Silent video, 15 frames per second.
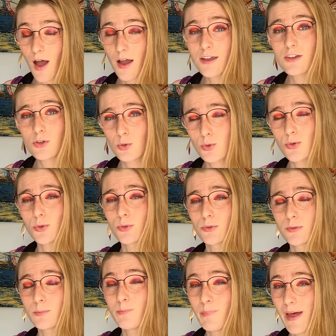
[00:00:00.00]
I
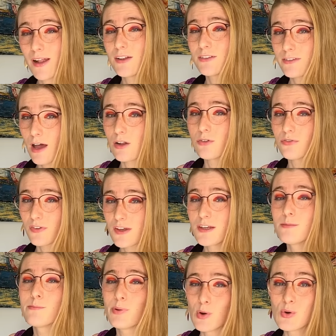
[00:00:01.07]
googled Belle
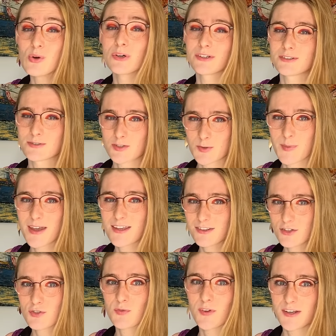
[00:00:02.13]
Delphine porn to make
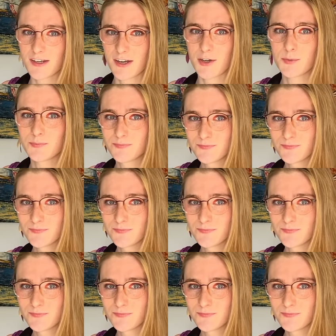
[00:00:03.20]
this video.